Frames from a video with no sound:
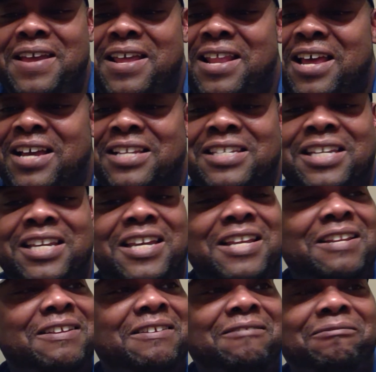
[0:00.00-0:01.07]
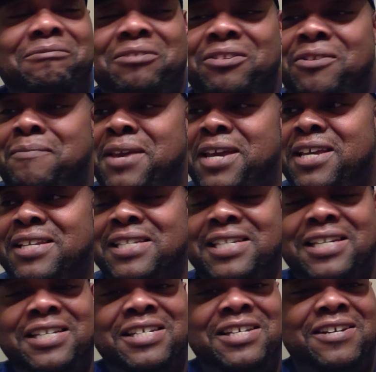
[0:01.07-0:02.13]
Like I said, you make it
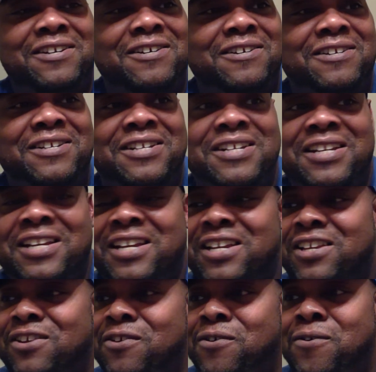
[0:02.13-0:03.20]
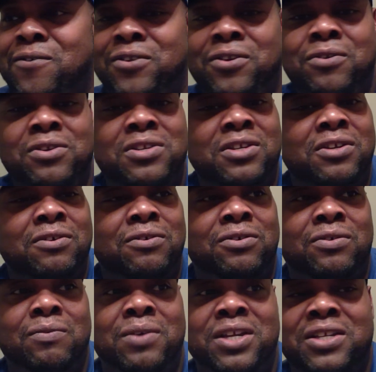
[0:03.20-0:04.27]
6 years and you
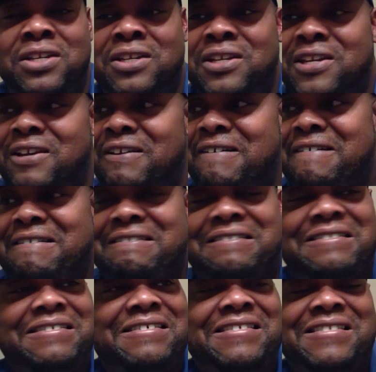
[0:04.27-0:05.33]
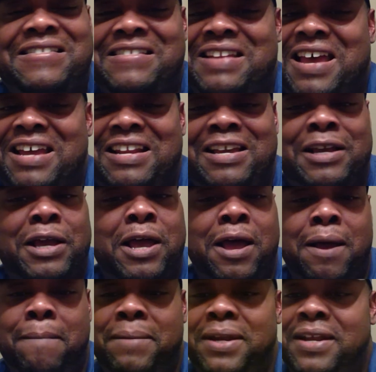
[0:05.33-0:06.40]
switch. It's not
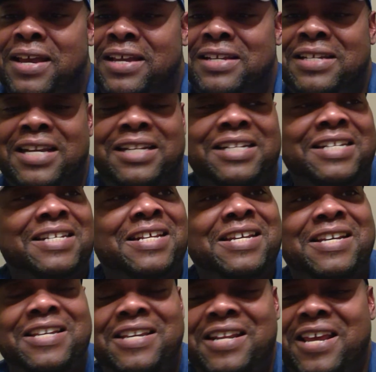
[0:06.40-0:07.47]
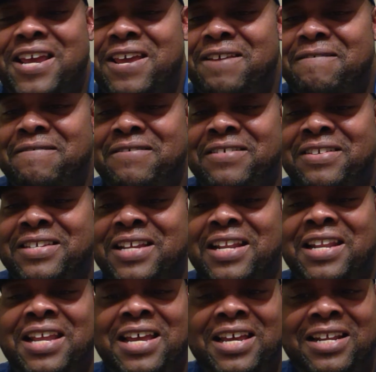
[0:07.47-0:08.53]
uncommon. I just hate to tell you that. There's a
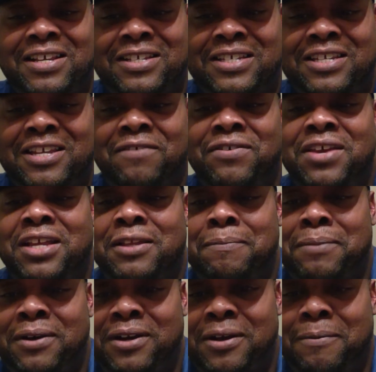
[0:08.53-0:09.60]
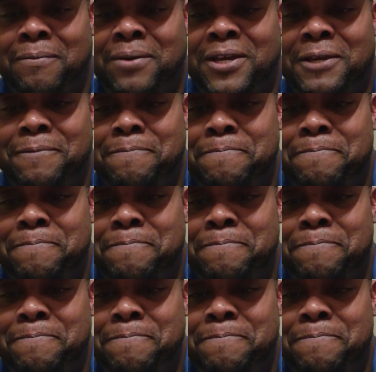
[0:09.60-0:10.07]
lot of stuff you have to put up with.